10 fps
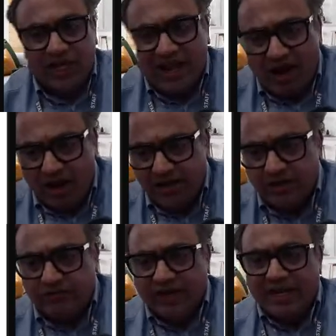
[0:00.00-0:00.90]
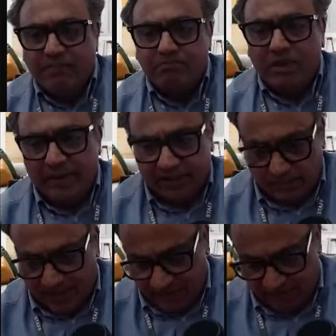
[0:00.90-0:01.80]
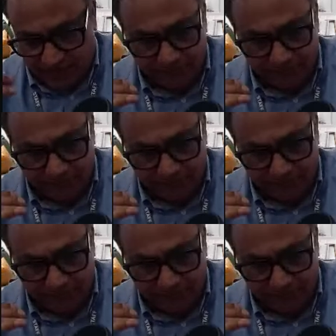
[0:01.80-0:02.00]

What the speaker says: can't really mimic the behavior.